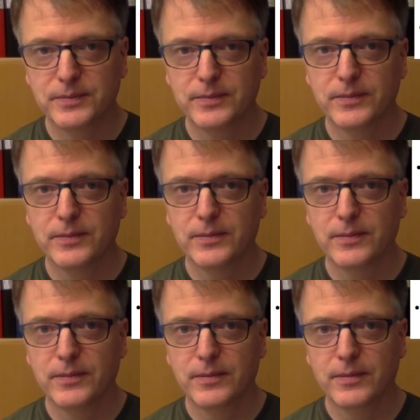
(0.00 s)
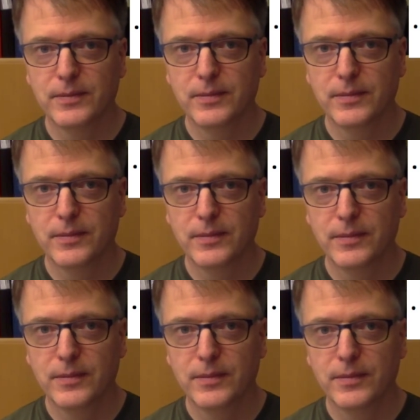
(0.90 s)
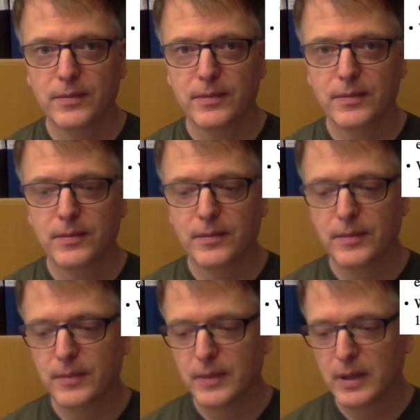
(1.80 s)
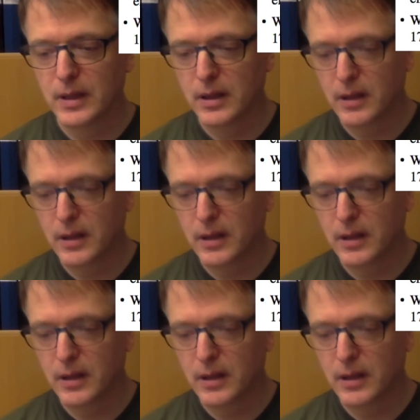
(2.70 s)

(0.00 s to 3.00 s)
[no speech]